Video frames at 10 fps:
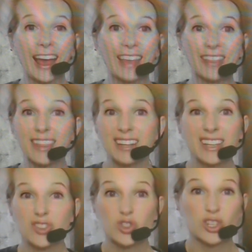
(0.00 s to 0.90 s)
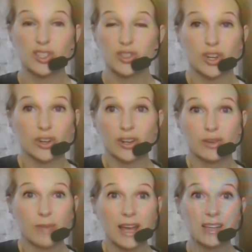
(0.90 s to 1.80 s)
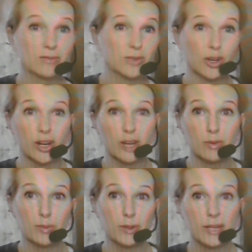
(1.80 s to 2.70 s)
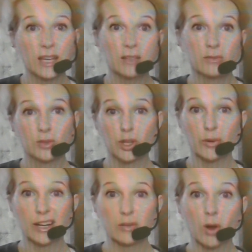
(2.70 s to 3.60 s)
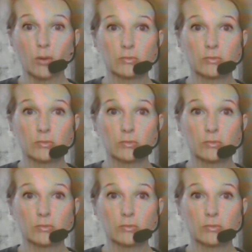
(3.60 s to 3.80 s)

And then it's just turn on your mic, turn on your music, you're ready to roll.